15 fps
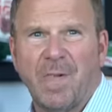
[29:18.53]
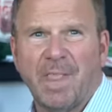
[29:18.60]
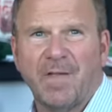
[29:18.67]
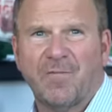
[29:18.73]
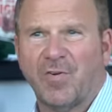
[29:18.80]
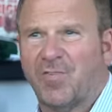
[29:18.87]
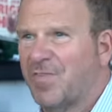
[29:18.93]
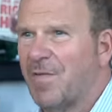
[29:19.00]

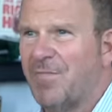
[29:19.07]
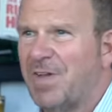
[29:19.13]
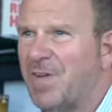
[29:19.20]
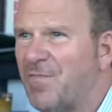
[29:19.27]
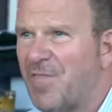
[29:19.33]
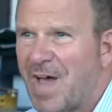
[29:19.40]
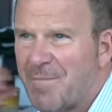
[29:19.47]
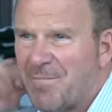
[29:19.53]
for
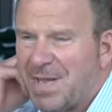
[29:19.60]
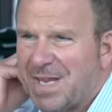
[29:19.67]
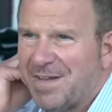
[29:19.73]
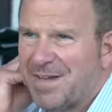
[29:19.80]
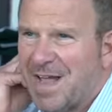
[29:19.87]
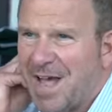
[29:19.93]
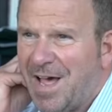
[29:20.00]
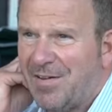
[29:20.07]
75 million
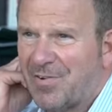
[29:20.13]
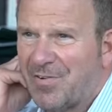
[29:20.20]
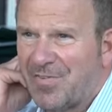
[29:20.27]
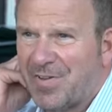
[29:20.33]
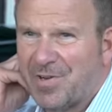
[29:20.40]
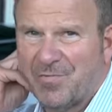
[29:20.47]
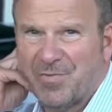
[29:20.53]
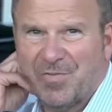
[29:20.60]
dollars
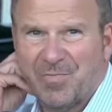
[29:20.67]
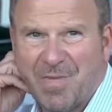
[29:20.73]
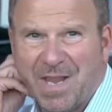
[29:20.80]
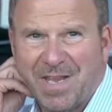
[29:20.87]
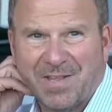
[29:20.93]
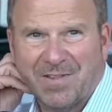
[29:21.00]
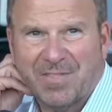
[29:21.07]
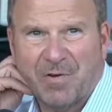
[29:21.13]
and it was
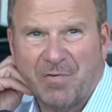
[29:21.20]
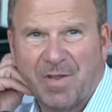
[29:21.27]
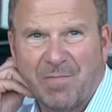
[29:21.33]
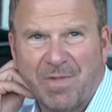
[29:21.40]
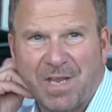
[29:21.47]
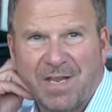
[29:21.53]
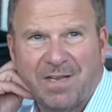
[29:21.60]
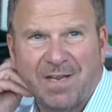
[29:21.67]
making 30
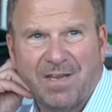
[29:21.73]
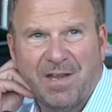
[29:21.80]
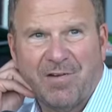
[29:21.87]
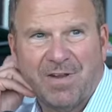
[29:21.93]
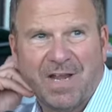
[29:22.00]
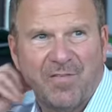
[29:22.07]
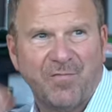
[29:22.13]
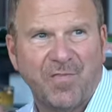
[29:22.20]
million a year
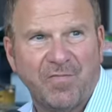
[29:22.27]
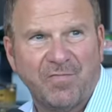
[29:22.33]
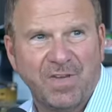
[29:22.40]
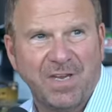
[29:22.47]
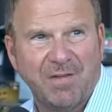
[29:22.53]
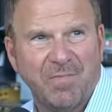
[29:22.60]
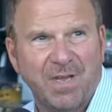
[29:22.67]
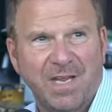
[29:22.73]
and had
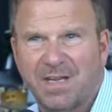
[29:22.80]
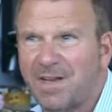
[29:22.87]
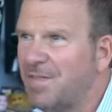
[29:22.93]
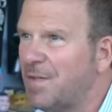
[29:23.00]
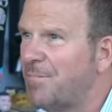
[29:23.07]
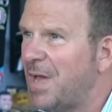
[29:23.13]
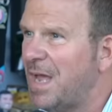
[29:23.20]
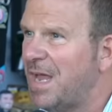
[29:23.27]
15 million in
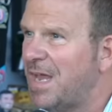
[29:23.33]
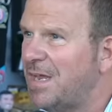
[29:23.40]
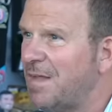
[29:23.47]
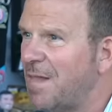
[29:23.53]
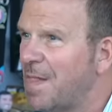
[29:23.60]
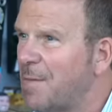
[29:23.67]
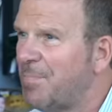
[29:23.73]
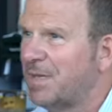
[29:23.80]
the bank
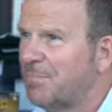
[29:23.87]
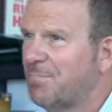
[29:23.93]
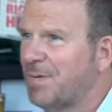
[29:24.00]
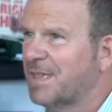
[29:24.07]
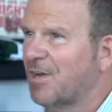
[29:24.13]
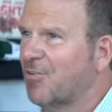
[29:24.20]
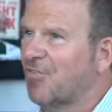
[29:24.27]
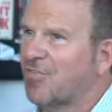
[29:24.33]
but
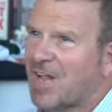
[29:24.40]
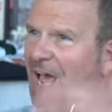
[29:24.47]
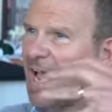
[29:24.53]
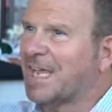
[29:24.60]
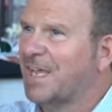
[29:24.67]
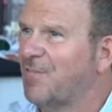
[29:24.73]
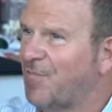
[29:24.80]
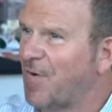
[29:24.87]
but their
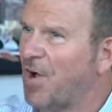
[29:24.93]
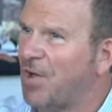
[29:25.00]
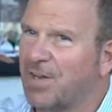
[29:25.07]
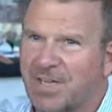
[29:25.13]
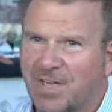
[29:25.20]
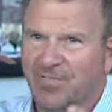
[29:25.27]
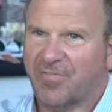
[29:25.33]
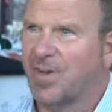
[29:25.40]
stock had
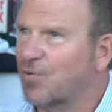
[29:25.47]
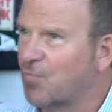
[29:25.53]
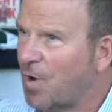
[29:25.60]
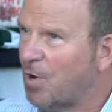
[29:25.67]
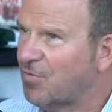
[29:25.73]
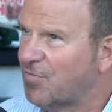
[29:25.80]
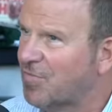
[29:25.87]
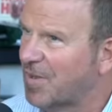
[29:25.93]
fallen because their
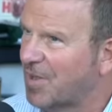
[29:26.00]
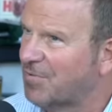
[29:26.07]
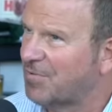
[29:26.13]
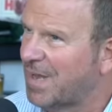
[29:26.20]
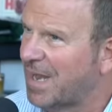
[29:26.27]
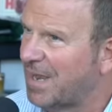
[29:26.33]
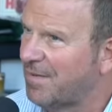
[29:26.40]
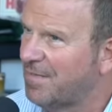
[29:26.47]
growth slowed
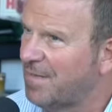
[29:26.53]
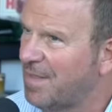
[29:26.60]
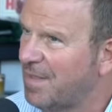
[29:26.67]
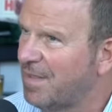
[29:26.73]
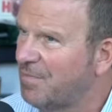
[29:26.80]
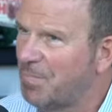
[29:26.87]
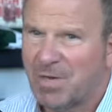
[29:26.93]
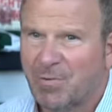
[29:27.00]
down
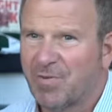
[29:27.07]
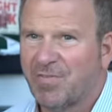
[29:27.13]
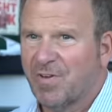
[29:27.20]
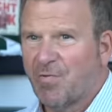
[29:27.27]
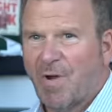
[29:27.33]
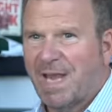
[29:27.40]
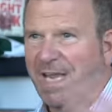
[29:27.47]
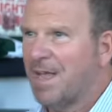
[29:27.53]
but it was a
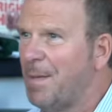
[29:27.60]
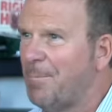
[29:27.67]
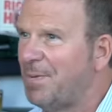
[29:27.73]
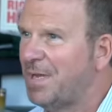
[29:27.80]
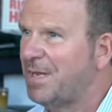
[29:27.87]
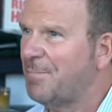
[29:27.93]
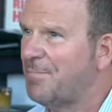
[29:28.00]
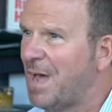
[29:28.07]
great
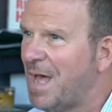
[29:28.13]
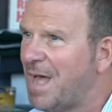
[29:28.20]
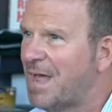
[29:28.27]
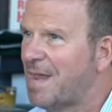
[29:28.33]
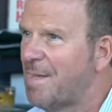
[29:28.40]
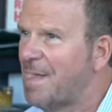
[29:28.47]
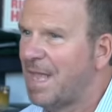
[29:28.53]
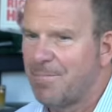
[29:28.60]
company to
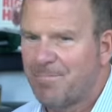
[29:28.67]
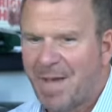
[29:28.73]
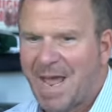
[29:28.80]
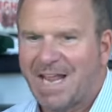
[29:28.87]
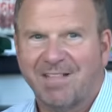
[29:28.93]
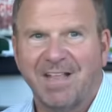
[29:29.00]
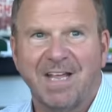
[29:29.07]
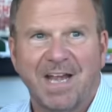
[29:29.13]
buy and
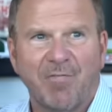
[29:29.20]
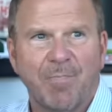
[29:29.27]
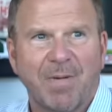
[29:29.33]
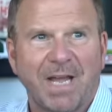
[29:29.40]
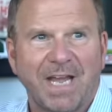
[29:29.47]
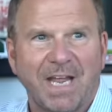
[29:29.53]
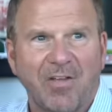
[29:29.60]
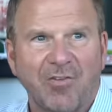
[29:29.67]
back then
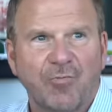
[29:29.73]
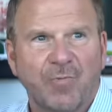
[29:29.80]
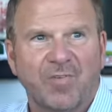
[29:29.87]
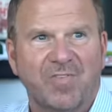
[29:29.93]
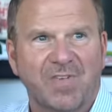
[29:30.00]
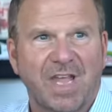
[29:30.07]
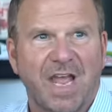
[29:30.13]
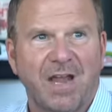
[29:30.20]
everybody else
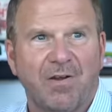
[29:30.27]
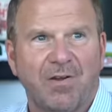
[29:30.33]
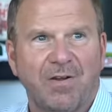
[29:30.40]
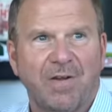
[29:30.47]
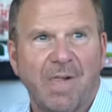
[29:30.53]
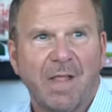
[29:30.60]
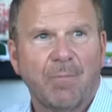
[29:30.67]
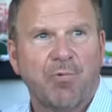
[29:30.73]
was
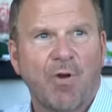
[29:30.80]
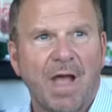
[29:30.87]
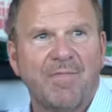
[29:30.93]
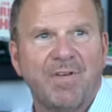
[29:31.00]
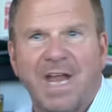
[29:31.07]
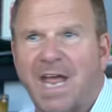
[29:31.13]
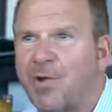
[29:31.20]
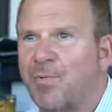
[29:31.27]
scared
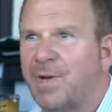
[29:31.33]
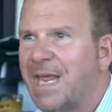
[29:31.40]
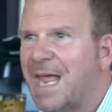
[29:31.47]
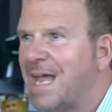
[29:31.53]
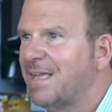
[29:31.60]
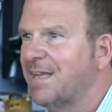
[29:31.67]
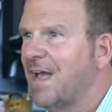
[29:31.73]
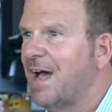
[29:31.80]
private equity
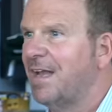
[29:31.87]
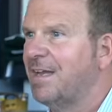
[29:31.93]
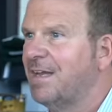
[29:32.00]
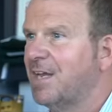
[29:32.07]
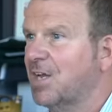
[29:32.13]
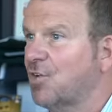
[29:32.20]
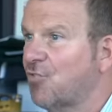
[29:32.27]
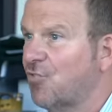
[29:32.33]
hadn't gotten
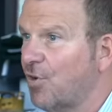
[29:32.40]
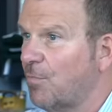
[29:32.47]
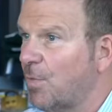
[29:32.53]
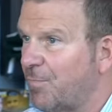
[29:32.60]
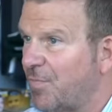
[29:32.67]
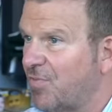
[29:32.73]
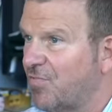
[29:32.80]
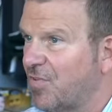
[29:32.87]
into consumer
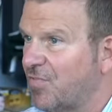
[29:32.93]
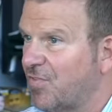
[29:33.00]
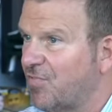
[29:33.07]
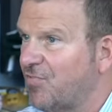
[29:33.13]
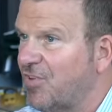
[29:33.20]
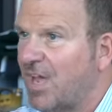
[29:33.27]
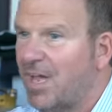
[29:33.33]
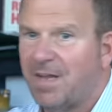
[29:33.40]

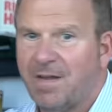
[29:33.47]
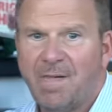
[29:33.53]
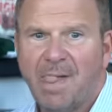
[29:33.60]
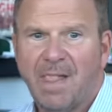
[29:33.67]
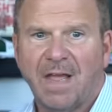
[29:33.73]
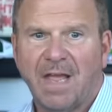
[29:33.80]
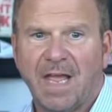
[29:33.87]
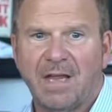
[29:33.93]
businesses yet
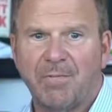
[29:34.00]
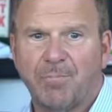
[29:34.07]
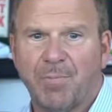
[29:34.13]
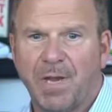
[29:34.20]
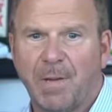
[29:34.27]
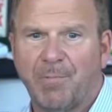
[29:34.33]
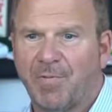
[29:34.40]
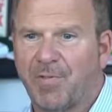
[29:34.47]
and
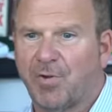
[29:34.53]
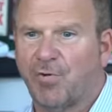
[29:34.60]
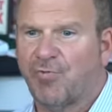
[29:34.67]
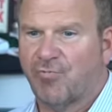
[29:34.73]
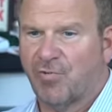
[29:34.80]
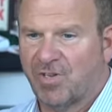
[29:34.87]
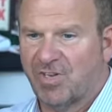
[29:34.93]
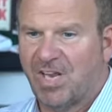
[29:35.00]
people that are
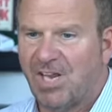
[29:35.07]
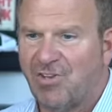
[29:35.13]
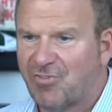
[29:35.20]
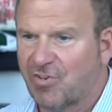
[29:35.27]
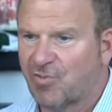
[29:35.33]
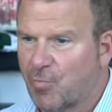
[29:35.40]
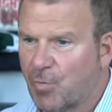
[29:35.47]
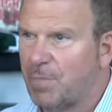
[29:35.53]

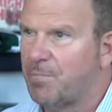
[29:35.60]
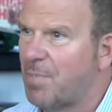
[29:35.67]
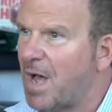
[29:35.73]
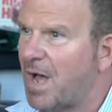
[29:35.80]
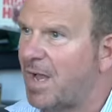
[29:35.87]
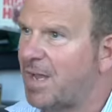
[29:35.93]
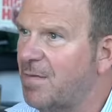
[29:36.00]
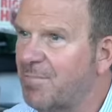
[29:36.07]
strategics wouldn't
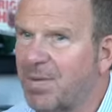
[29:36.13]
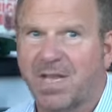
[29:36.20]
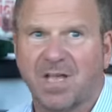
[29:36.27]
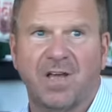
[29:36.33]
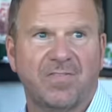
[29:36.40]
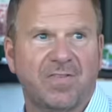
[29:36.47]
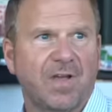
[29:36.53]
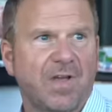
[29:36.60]
buy them
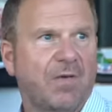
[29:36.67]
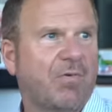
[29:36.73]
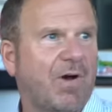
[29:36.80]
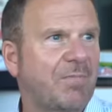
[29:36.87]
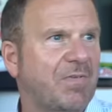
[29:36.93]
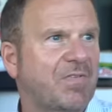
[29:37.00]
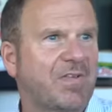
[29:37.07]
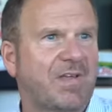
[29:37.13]
because, well,
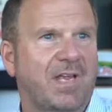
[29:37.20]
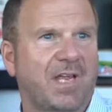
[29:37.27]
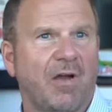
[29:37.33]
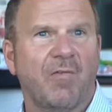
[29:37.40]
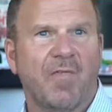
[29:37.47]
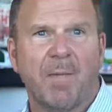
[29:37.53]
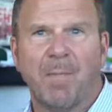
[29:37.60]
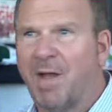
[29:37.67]
I'm a
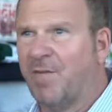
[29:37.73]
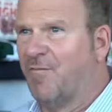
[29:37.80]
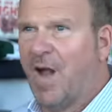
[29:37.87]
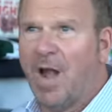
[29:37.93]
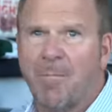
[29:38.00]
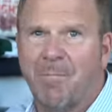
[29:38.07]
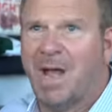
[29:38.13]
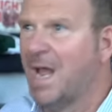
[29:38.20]
CEO. They might
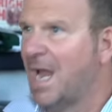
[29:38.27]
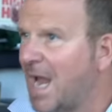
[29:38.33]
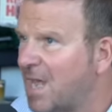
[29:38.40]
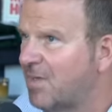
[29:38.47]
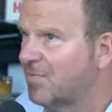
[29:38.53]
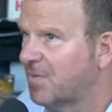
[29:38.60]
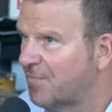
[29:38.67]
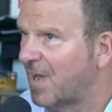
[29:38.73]
fire my
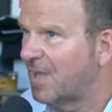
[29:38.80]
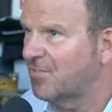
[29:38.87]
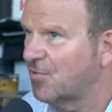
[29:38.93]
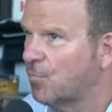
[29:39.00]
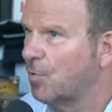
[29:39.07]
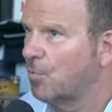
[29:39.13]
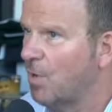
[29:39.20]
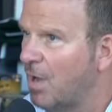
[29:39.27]
ass if I
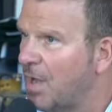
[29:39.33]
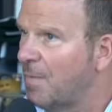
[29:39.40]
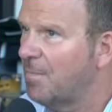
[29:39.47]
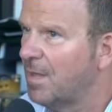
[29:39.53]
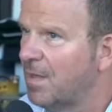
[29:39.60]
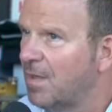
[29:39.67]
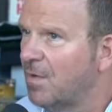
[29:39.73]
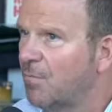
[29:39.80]
screw uh-huh.
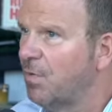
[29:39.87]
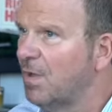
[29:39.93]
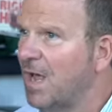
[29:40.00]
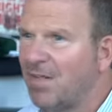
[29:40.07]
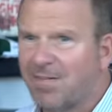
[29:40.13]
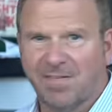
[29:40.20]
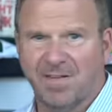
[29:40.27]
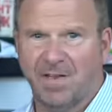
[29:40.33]
up. Well,
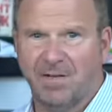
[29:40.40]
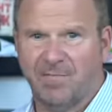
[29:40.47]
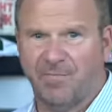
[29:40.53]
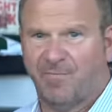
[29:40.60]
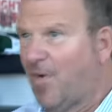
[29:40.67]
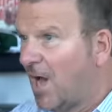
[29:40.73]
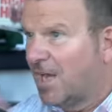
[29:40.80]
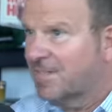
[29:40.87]
I said,
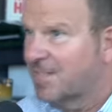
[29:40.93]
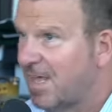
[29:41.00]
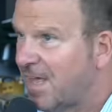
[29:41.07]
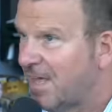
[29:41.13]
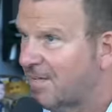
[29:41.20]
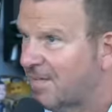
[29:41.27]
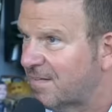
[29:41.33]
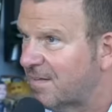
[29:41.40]
fuck
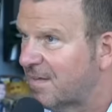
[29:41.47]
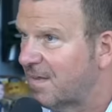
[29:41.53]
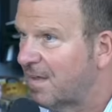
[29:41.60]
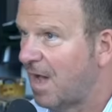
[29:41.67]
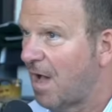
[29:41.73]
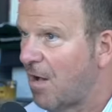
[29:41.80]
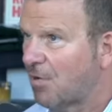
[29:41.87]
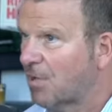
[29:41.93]
this.
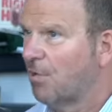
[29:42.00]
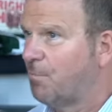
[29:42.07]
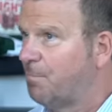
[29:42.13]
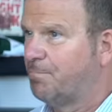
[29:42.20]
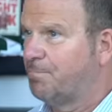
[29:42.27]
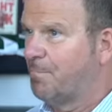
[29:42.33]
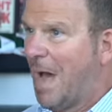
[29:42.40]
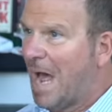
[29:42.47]
I'll
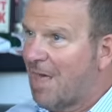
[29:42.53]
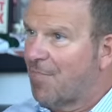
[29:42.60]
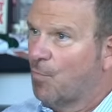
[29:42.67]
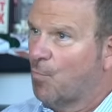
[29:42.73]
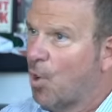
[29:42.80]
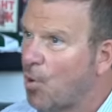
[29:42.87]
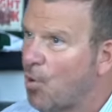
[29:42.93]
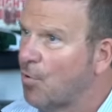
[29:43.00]
go buy the
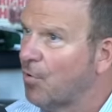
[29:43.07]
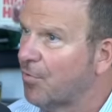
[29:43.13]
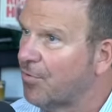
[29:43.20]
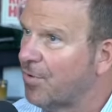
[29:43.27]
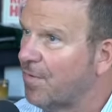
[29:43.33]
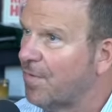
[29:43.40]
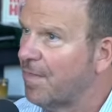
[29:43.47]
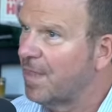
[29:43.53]

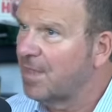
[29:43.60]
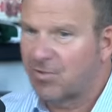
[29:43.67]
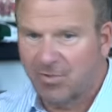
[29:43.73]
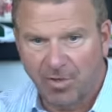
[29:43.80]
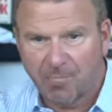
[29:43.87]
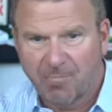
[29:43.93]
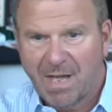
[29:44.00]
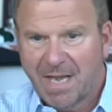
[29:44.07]
world and
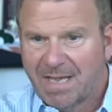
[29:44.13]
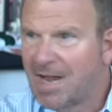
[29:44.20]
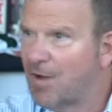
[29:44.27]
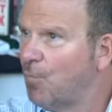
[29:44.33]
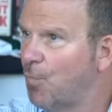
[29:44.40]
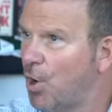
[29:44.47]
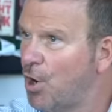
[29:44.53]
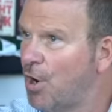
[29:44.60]
took my
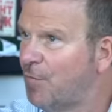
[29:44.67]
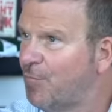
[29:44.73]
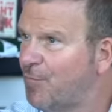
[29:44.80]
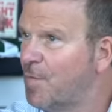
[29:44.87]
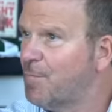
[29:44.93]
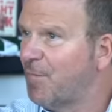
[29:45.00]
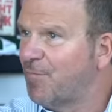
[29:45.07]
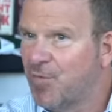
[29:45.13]
net worth
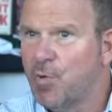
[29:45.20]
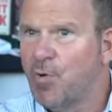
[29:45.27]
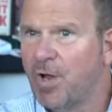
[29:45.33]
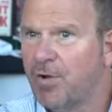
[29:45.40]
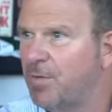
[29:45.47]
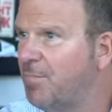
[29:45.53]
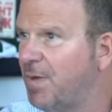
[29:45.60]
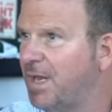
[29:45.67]
from a few
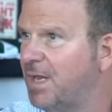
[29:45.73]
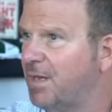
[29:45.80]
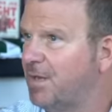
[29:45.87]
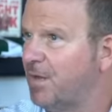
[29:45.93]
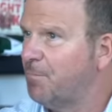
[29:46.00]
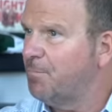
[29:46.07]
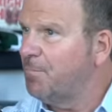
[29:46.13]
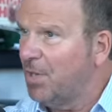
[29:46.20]
hundred million
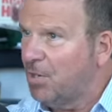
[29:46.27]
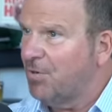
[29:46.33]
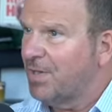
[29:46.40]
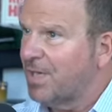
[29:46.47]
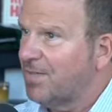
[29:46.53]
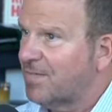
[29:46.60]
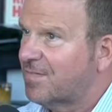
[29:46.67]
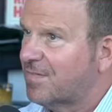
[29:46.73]
to
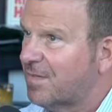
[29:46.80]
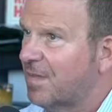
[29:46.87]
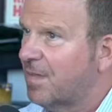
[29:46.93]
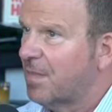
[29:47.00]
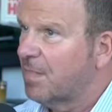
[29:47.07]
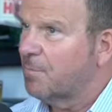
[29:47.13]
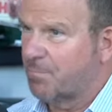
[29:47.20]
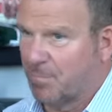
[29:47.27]
billions. Yep.
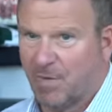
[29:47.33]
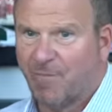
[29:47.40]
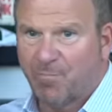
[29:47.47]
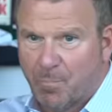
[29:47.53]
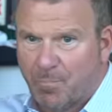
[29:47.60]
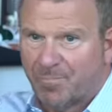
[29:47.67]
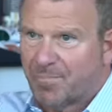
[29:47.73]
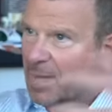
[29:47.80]

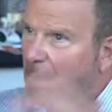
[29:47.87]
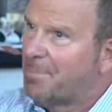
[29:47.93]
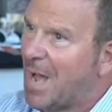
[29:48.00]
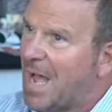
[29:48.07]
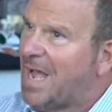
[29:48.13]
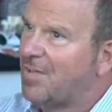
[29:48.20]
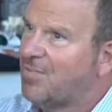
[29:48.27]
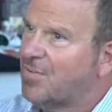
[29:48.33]
Then what happened?
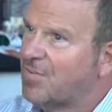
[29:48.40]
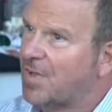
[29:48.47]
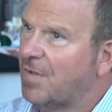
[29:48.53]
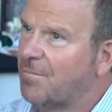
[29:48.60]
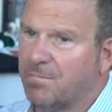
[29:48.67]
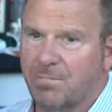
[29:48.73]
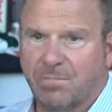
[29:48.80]
Buying stuff.